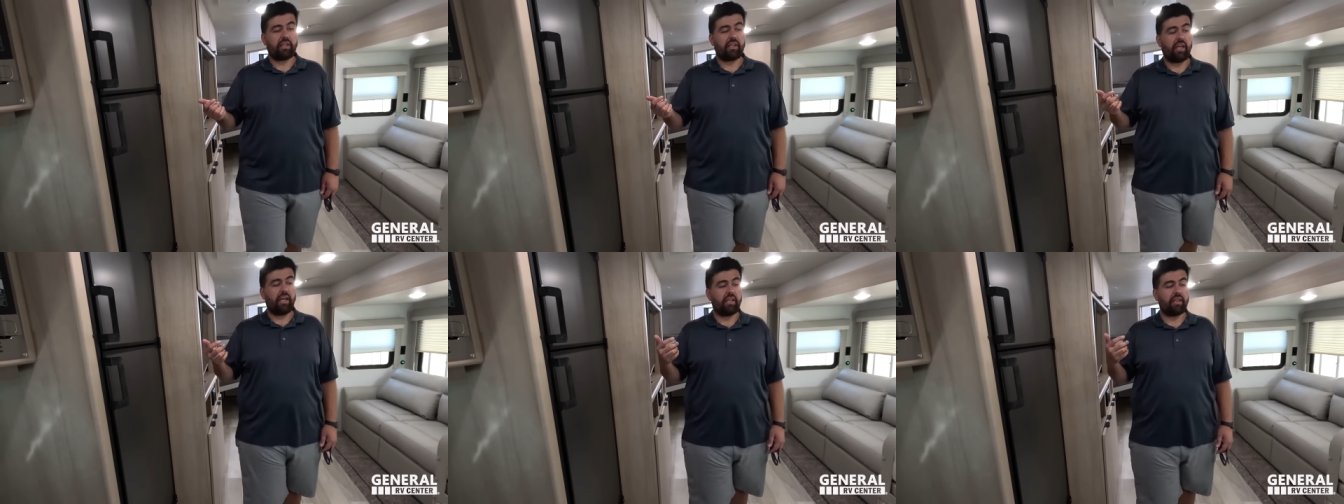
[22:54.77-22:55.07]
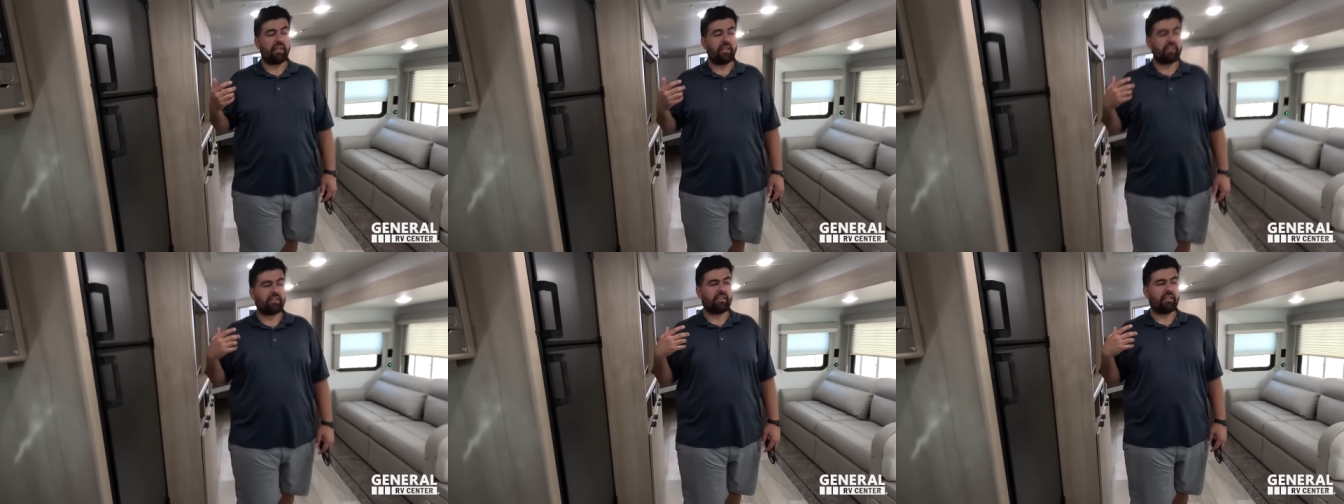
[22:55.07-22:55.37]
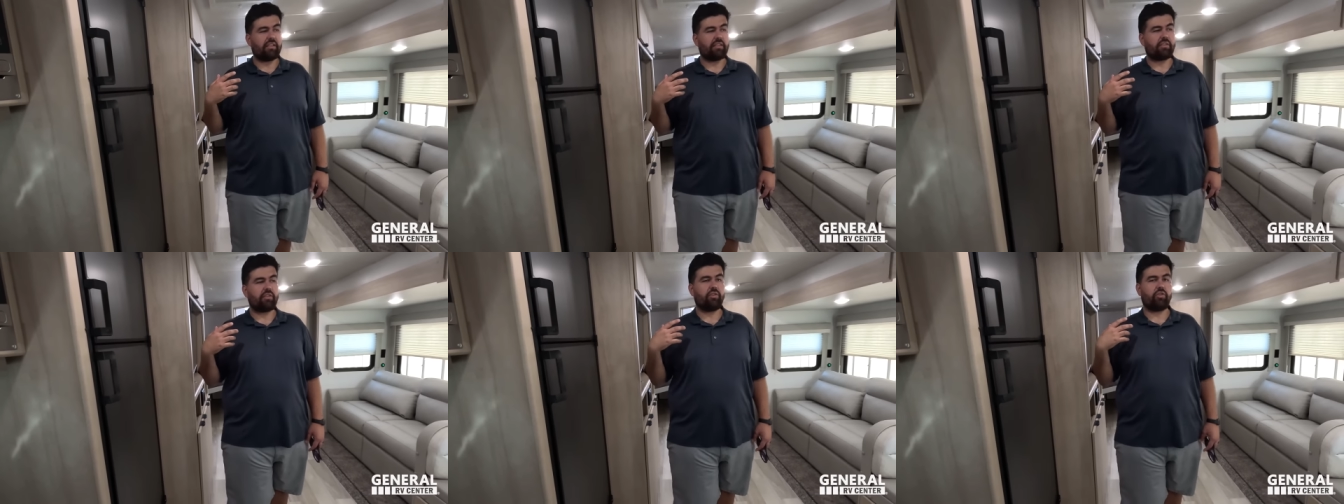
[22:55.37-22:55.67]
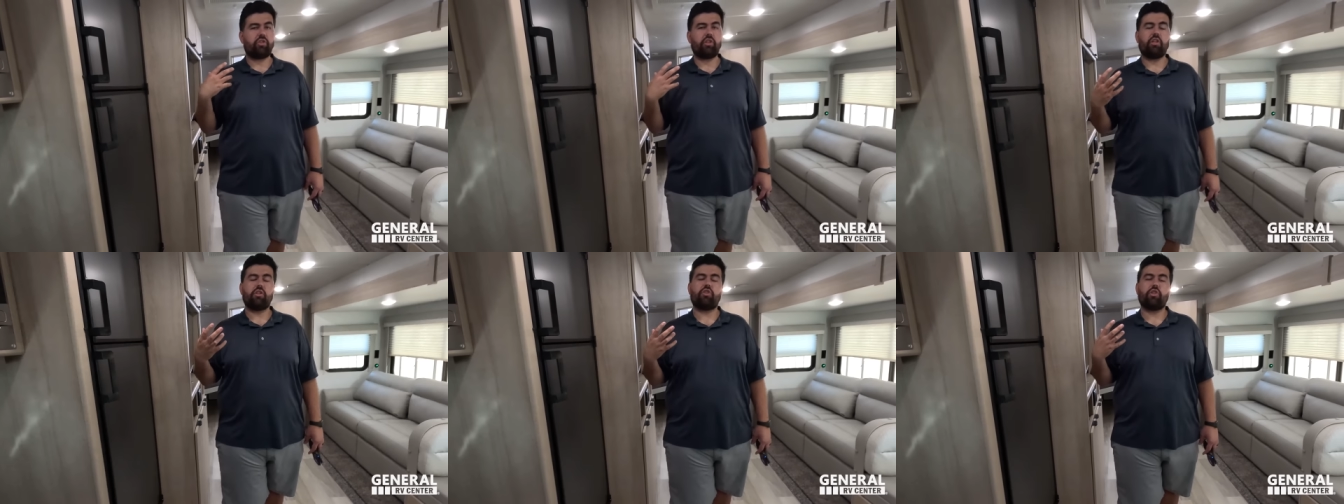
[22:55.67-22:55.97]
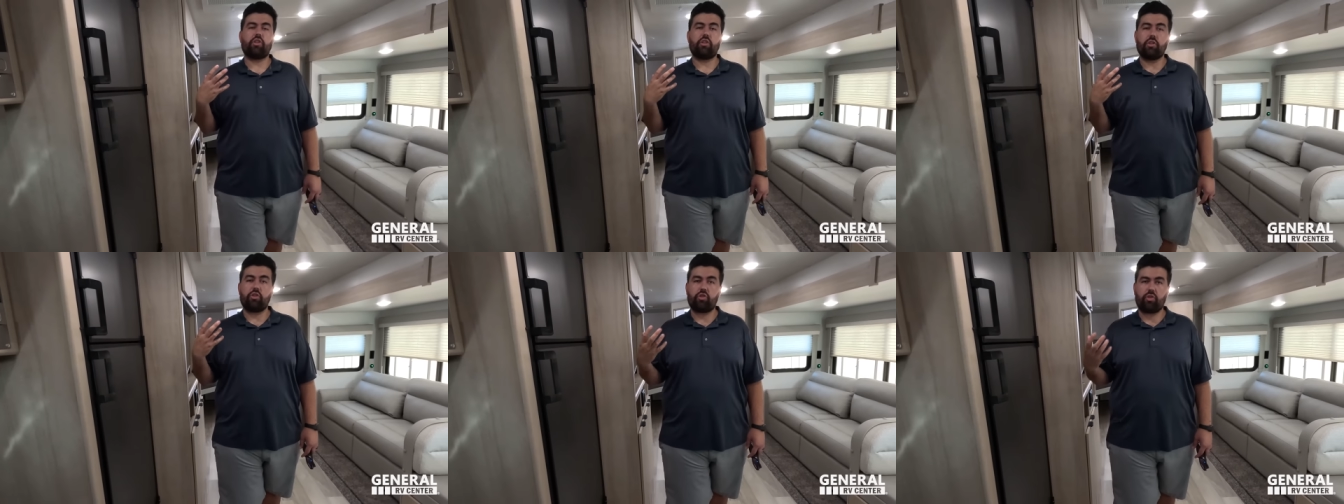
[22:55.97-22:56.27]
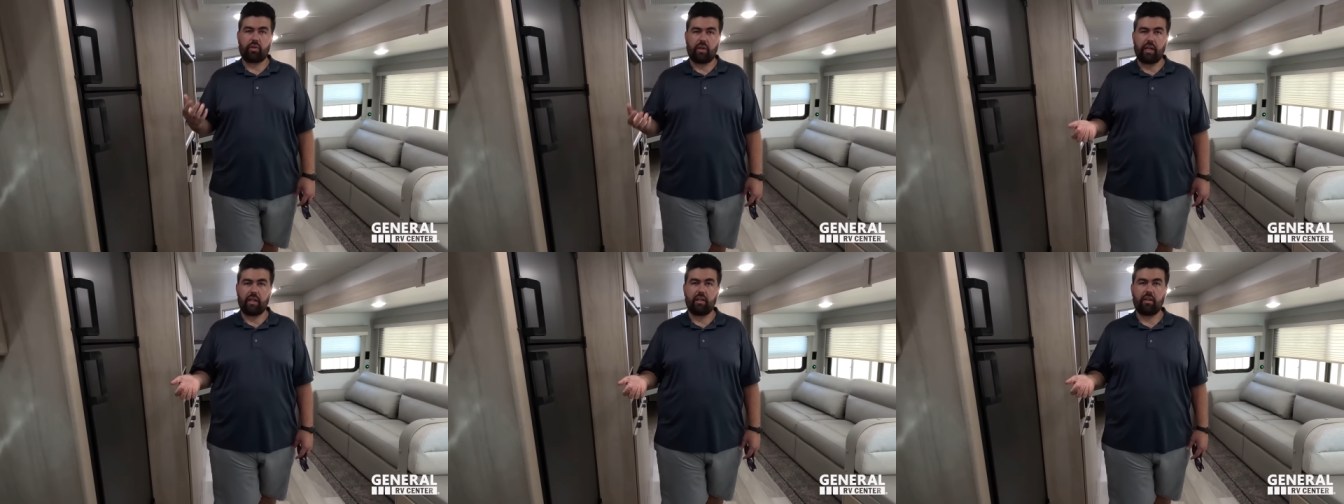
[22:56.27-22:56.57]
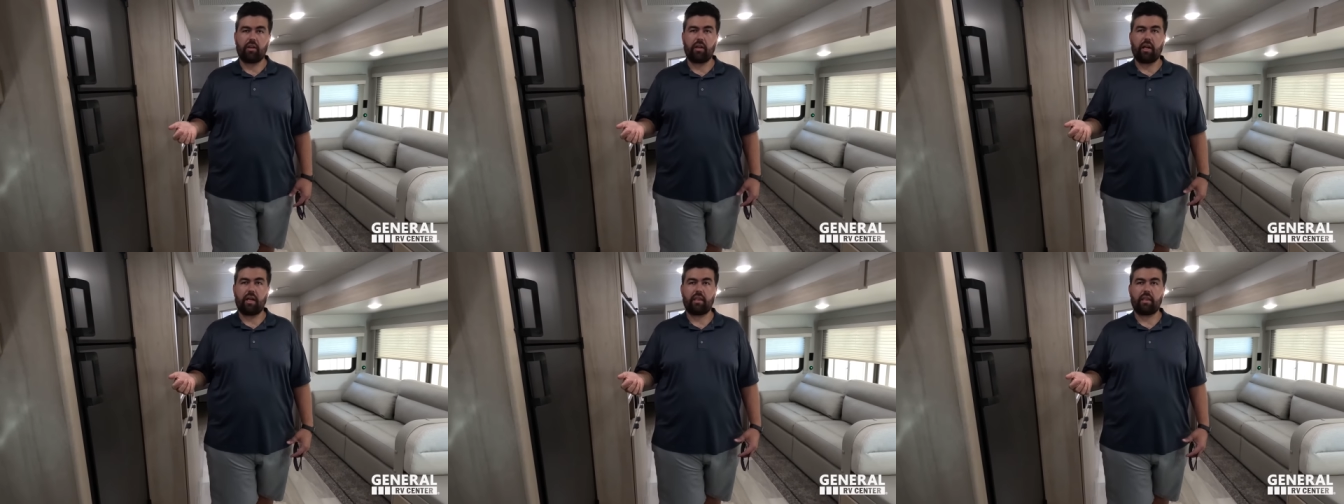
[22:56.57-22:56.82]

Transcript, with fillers: Again, this is such a good trailer.